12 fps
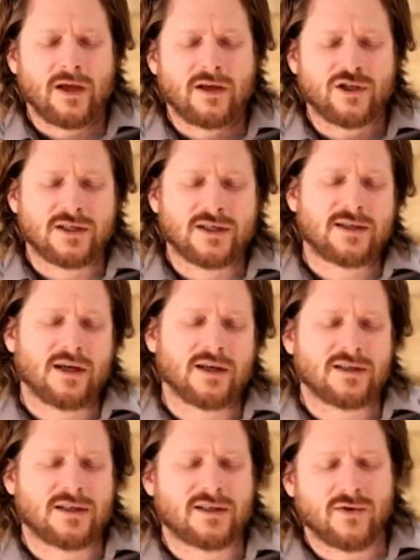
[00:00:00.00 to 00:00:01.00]
Jesus
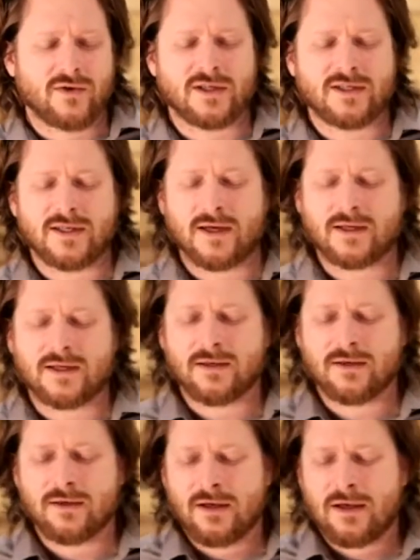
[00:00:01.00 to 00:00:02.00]
tells us through this text
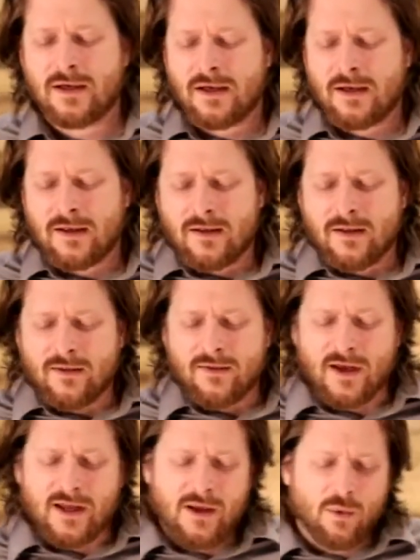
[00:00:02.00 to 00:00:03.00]

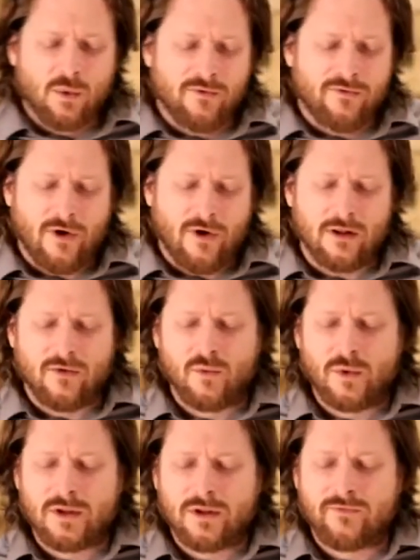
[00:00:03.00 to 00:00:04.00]
that he will follow the
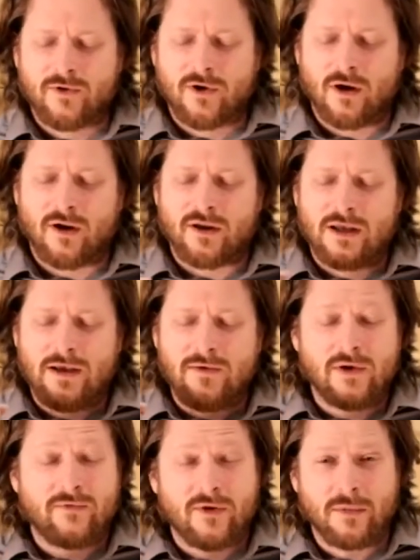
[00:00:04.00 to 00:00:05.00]
will of God even
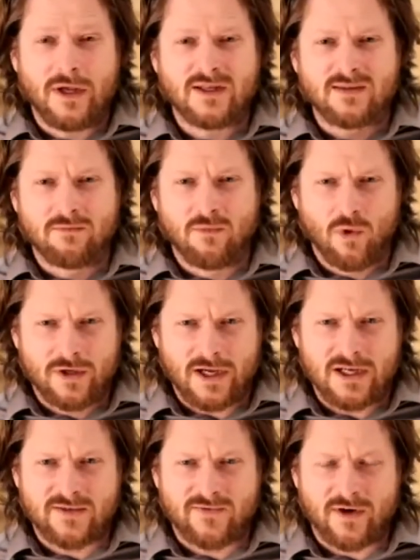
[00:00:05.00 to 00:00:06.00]
if it means more
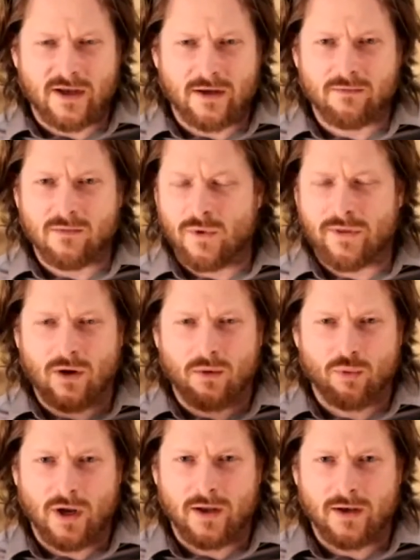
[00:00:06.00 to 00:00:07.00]
days for him without
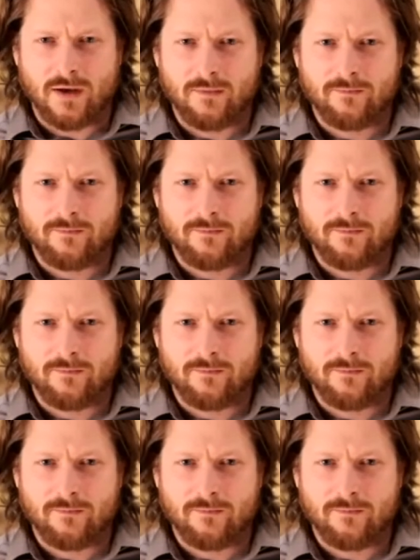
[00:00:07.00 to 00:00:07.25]
bread.